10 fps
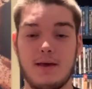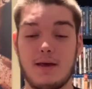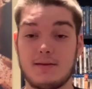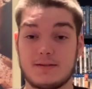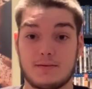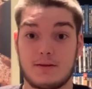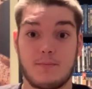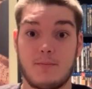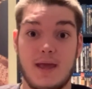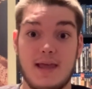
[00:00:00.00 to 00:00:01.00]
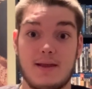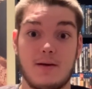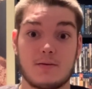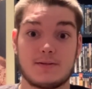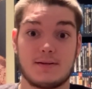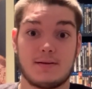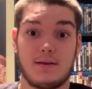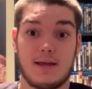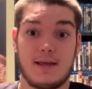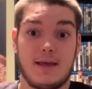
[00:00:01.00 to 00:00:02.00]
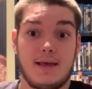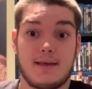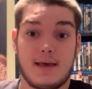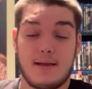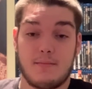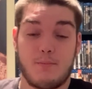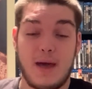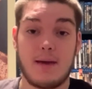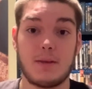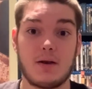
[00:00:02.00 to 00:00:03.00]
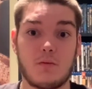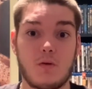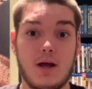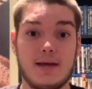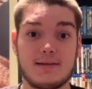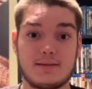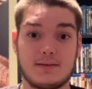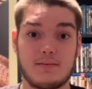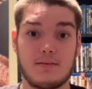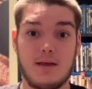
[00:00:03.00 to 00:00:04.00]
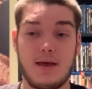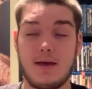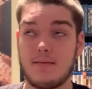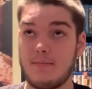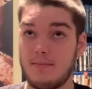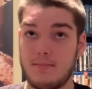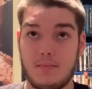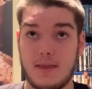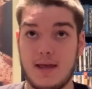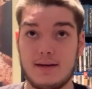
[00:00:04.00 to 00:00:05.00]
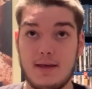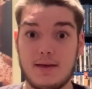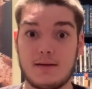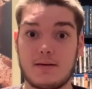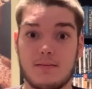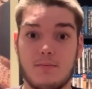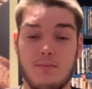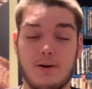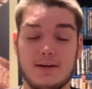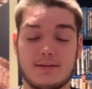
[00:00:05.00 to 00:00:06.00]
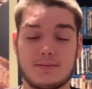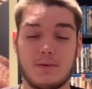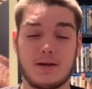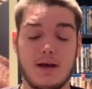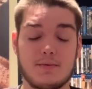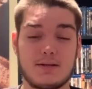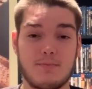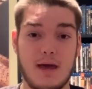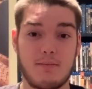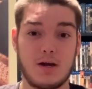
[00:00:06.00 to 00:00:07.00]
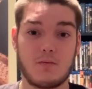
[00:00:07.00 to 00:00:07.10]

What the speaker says: it took them 8 years to, like, get Batman right, and they did. But when it comes to Batman and